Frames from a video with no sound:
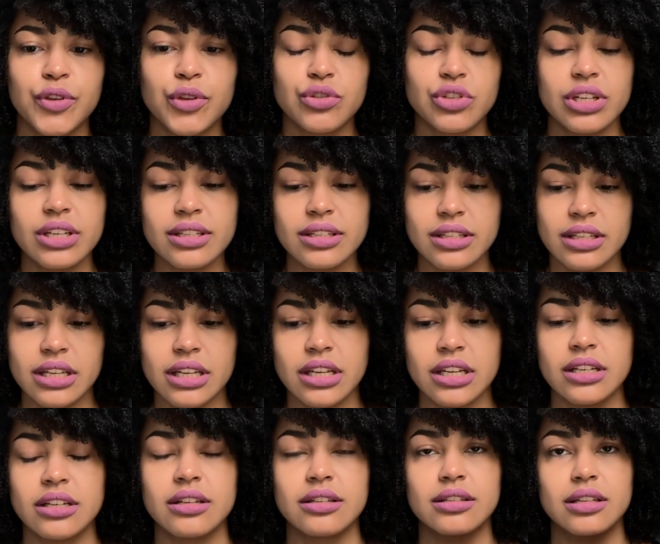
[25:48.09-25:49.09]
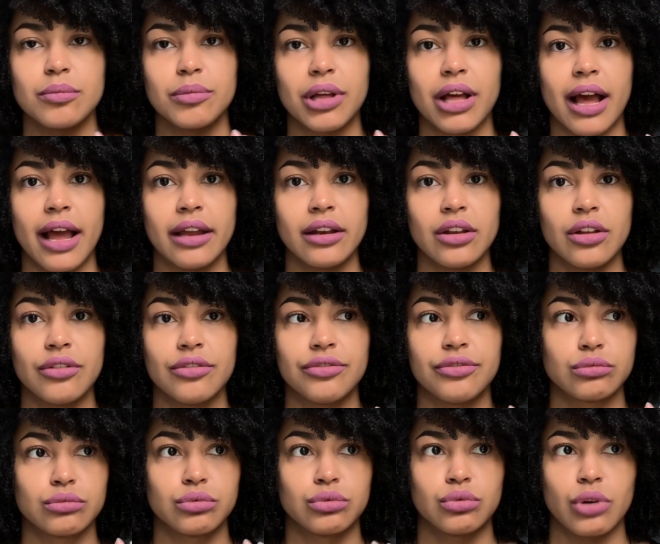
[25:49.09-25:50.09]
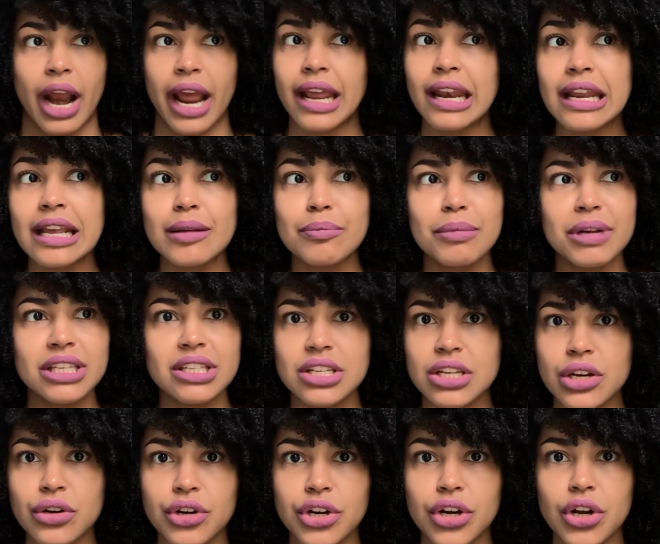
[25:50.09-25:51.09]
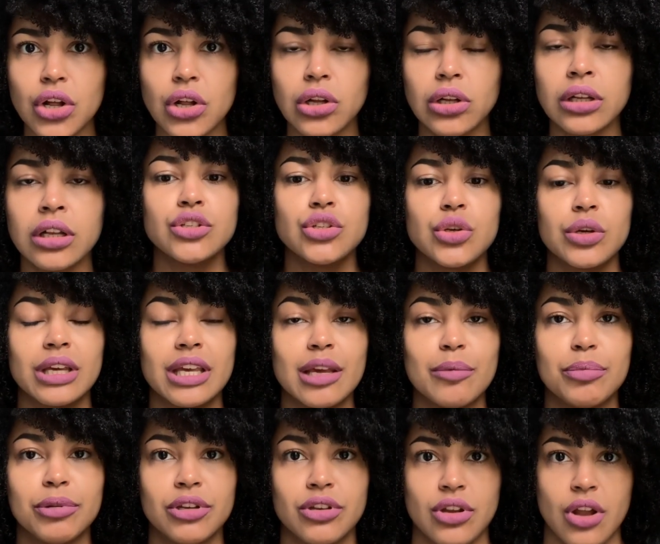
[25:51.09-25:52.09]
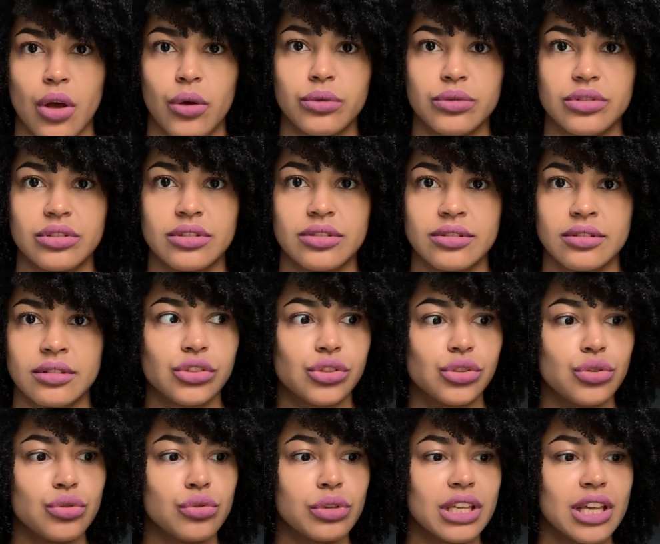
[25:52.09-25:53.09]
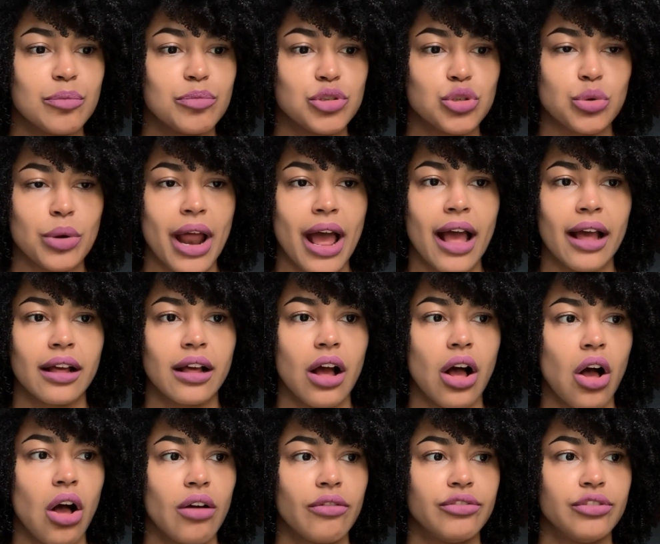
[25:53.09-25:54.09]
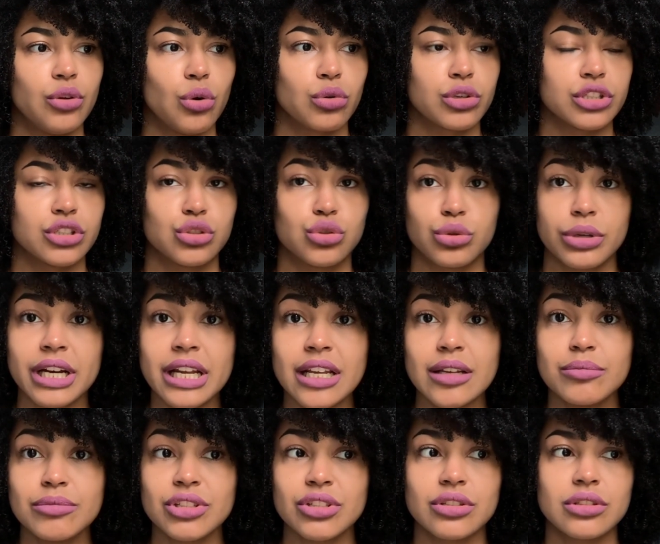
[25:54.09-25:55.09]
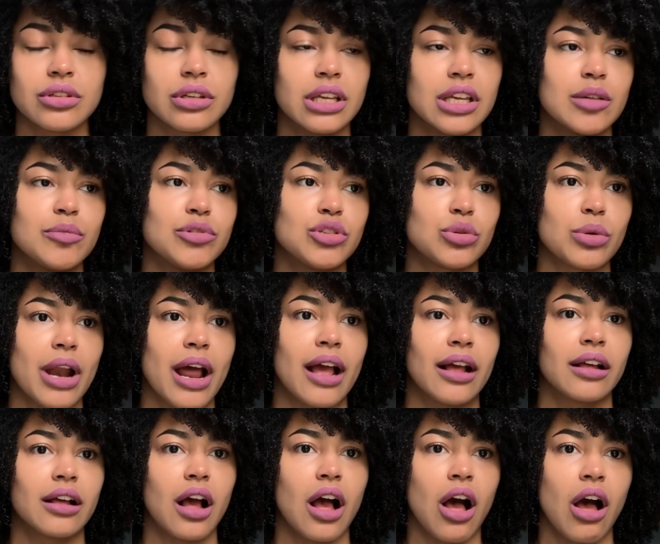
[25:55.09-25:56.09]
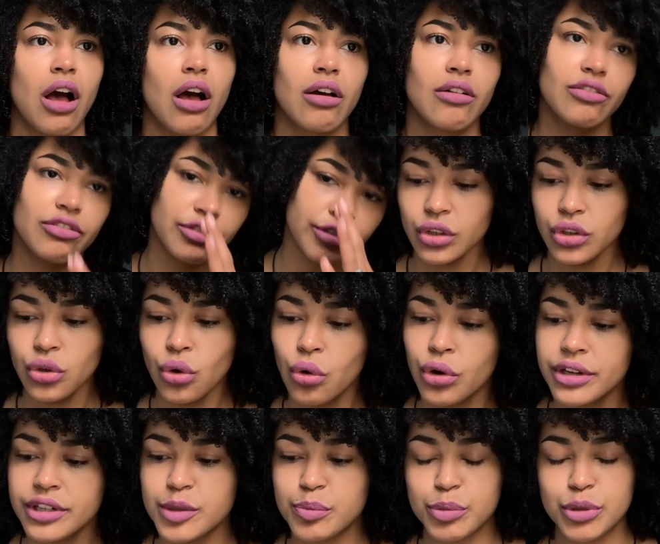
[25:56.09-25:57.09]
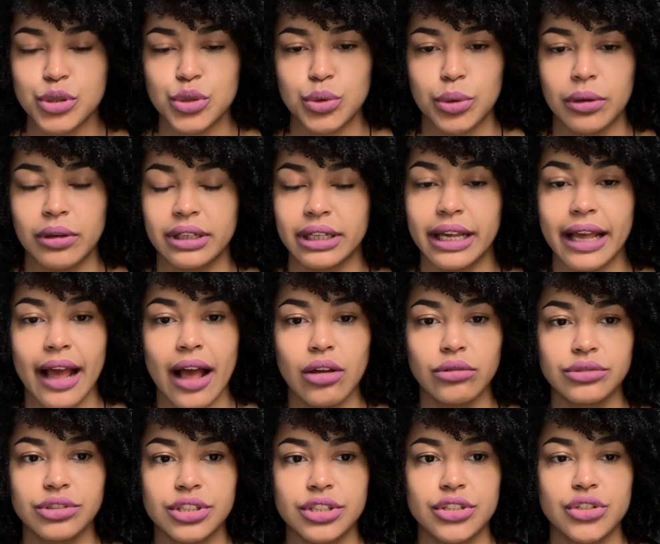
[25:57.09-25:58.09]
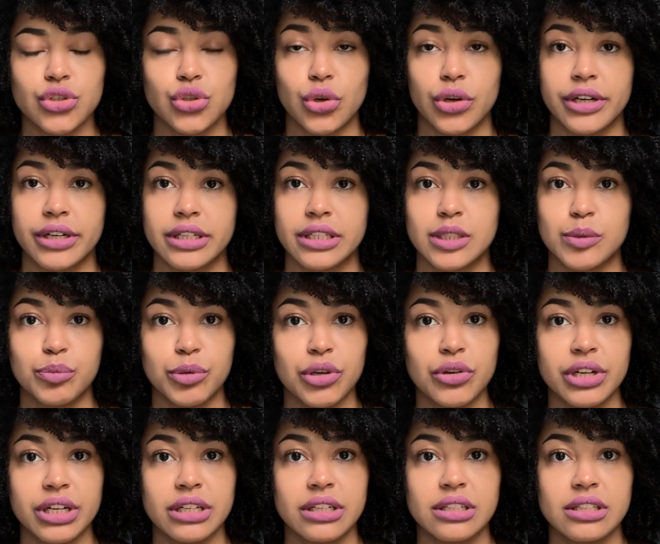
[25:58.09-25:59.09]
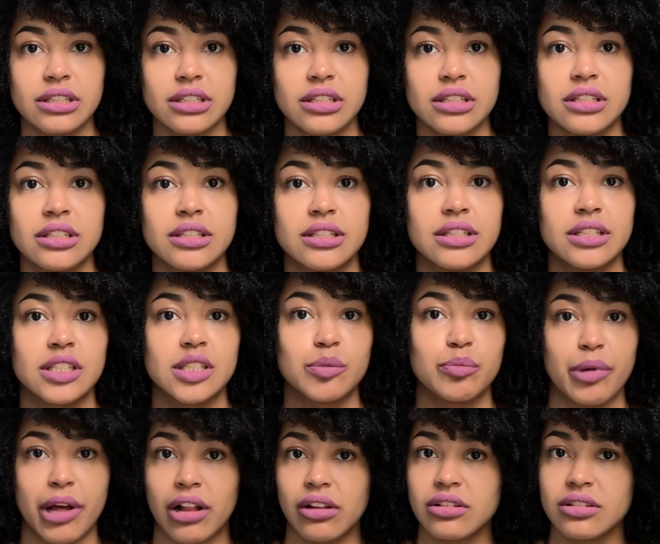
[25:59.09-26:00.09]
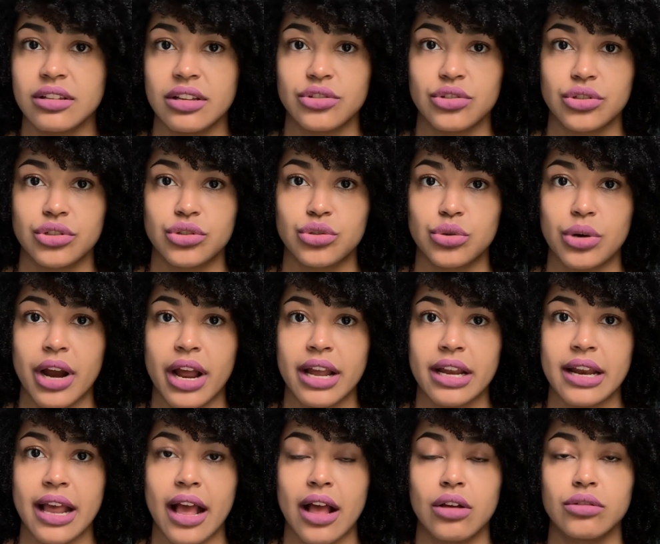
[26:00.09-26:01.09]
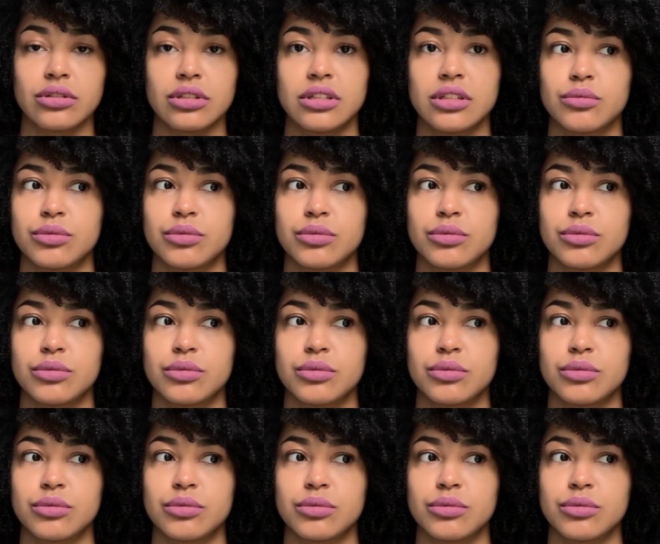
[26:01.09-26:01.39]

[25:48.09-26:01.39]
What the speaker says: You just need some kind of writing material to keep notes, to keep track of your dreams, to keep track of your spiritual encounters, your experiences, the spells that you're trying out, the